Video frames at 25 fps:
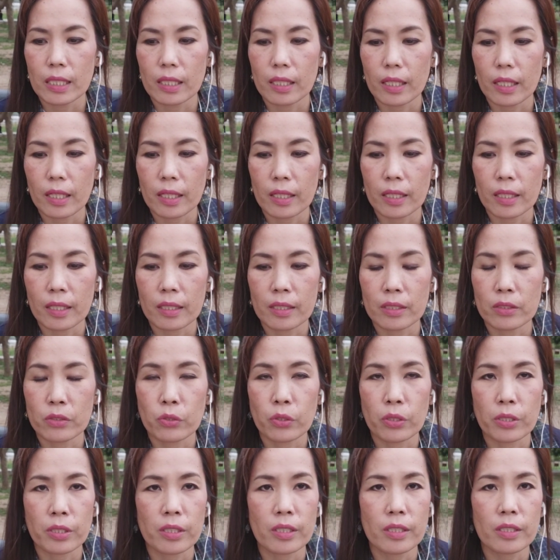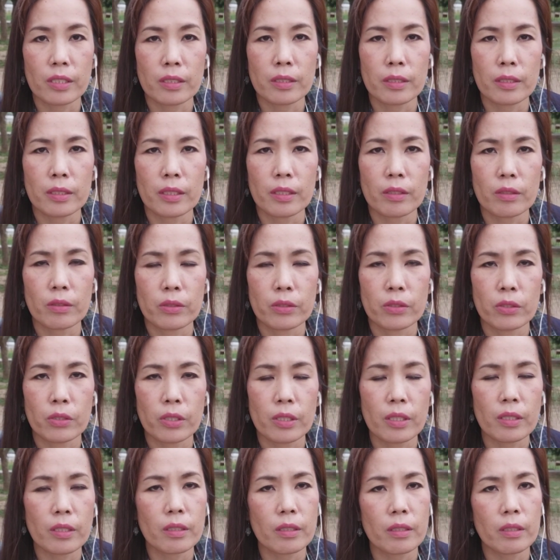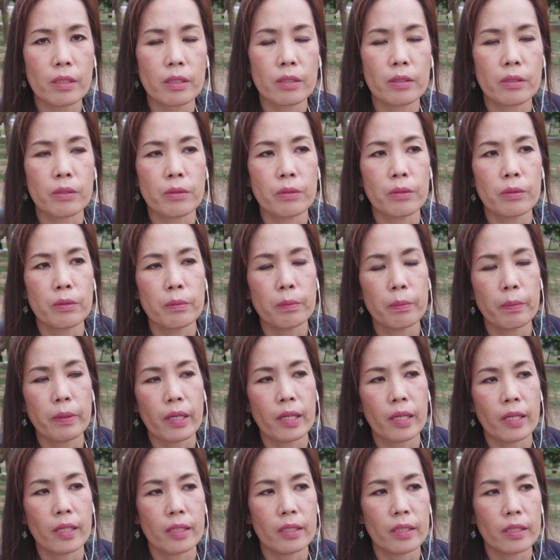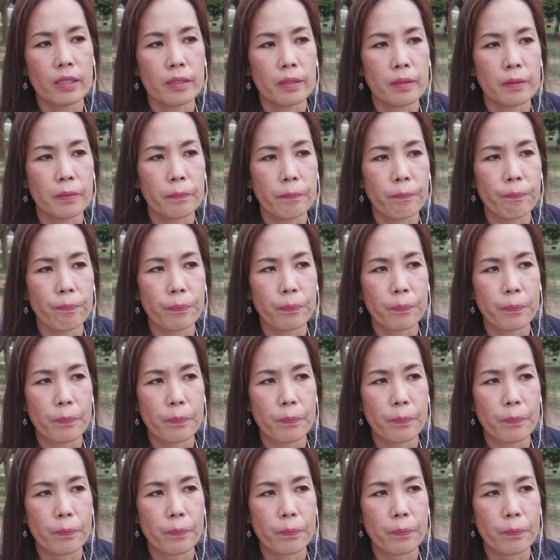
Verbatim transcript: and joining joining our group and um,